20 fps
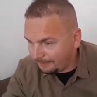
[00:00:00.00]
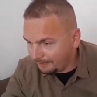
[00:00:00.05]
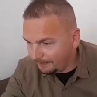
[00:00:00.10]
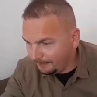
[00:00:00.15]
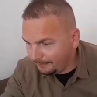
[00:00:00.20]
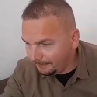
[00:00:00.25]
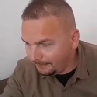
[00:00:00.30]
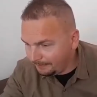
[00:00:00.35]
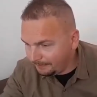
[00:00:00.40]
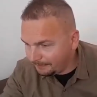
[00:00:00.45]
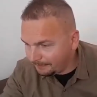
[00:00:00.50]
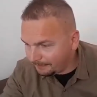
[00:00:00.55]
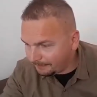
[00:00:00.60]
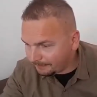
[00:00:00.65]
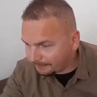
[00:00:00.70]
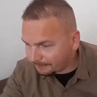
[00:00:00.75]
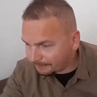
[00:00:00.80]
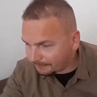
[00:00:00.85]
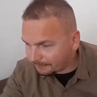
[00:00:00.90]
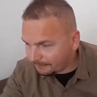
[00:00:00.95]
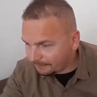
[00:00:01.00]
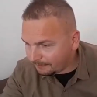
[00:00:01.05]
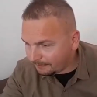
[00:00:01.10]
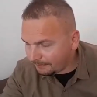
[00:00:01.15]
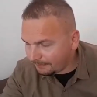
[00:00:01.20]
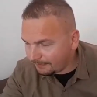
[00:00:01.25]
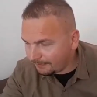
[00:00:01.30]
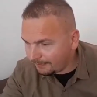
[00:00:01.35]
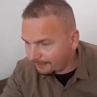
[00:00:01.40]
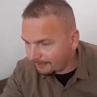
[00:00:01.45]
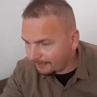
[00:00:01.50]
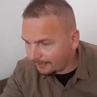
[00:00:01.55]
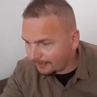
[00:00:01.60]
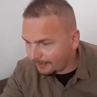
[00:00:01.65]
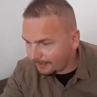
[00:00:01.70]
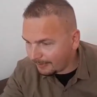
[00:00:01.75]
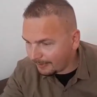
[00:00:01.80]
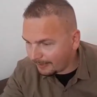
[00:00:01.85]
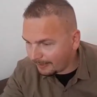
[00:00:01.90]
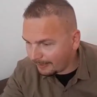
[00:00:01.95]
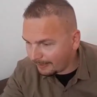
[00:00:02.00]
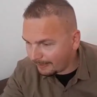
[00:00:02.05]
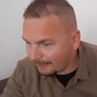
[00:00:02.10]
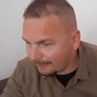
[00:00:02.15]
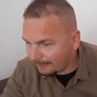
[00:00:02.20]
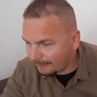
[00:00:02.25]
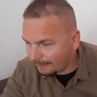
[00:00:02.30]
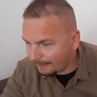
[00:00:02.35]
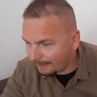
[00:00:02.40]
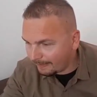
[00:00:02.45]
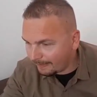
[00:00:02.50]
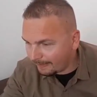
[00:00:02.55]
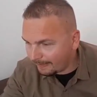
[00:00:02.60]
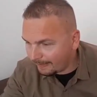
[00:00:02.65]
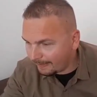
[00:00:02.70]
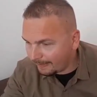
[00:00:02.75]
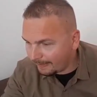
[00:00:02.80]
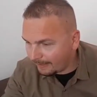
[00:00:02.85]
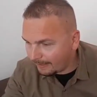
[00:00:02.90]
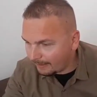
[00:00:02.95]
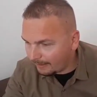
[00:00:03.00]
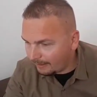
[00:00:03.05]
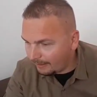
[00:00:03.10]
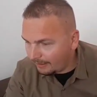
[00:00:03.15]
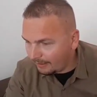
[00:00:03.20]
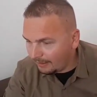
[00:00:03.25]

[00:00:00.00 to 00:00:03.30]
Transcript: (silence)